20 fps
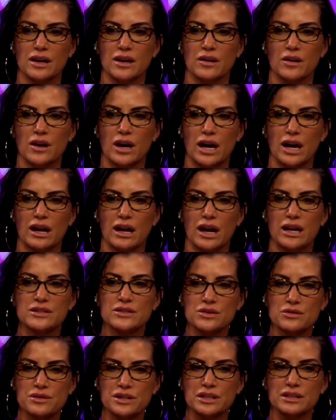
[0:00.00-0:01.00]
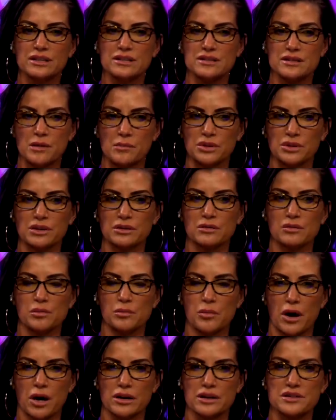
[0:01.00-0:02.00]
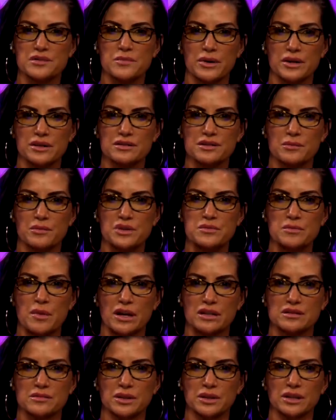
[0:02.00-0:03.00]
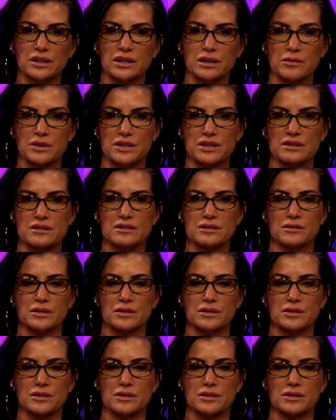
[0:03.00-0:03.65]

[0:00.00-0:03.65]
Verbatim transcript: I do think that some political parties bear some responsibility with this.